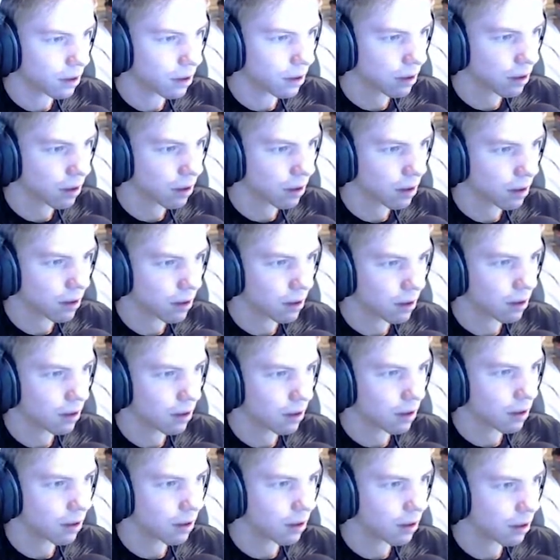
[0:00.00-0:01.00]

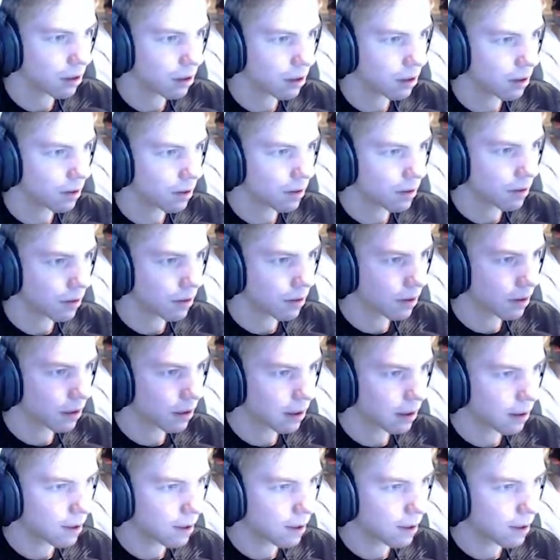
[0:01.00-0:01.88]
(silence)